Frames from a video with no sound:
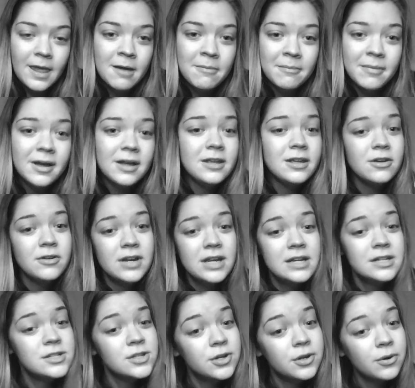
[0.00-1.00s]
But you need
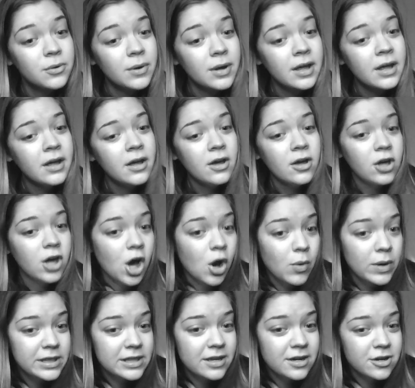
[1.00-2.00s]
to go
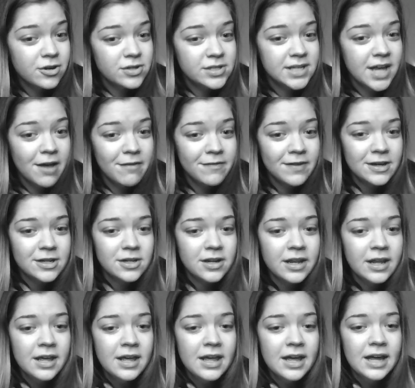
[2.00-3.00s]
within yourself and
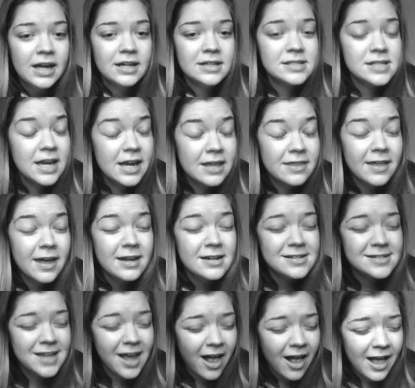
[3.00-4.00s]
take that
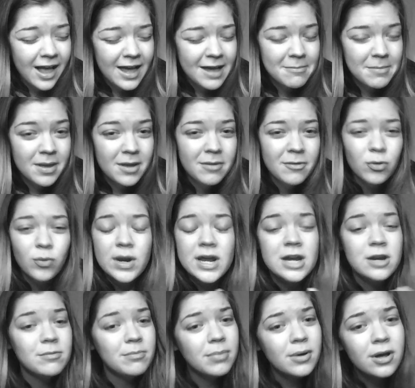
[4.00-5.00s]
time,
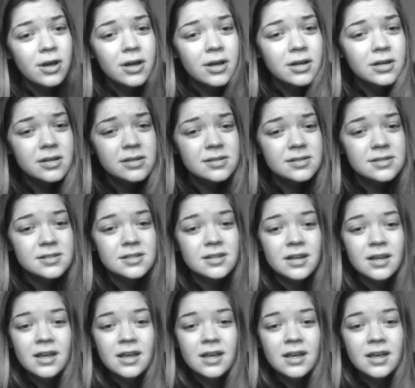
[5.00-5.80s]
read books,